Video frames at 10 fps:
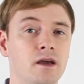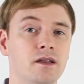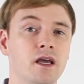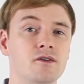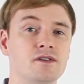
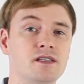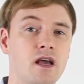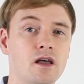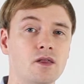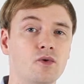Now
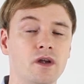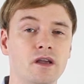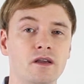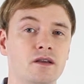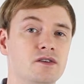
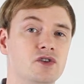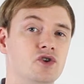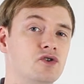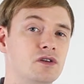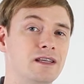salary is
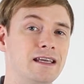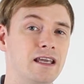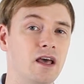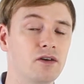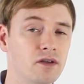usually
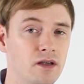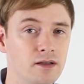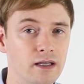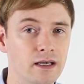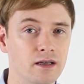
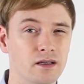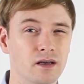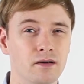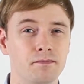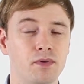calculated
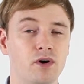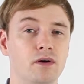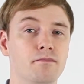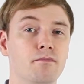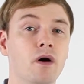per
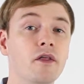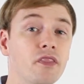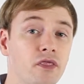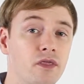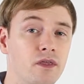
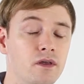month